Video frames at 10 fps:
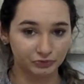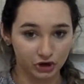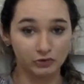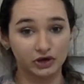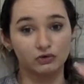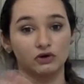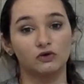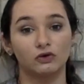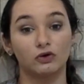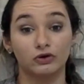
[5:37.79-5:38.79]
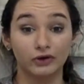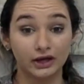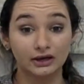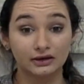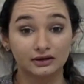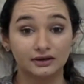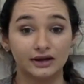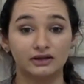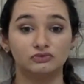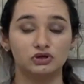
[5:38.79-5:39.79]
going, and then